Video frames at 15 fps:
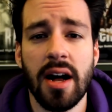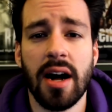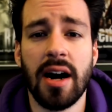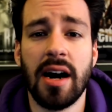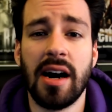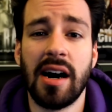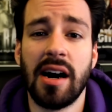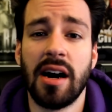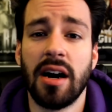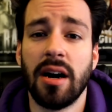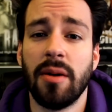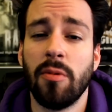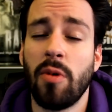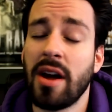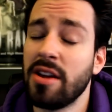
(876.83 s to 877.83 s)

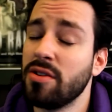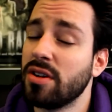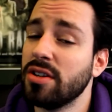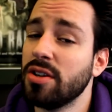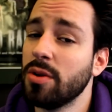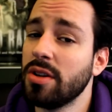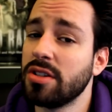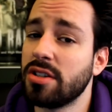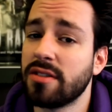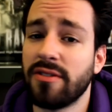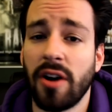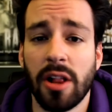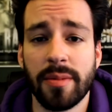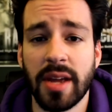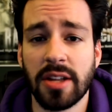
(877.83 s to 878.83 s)
Uh, the way you can do it is just
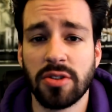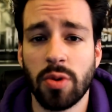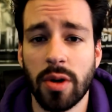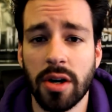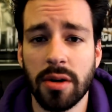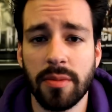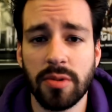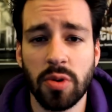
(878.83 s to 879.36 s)
follow me on Twitter,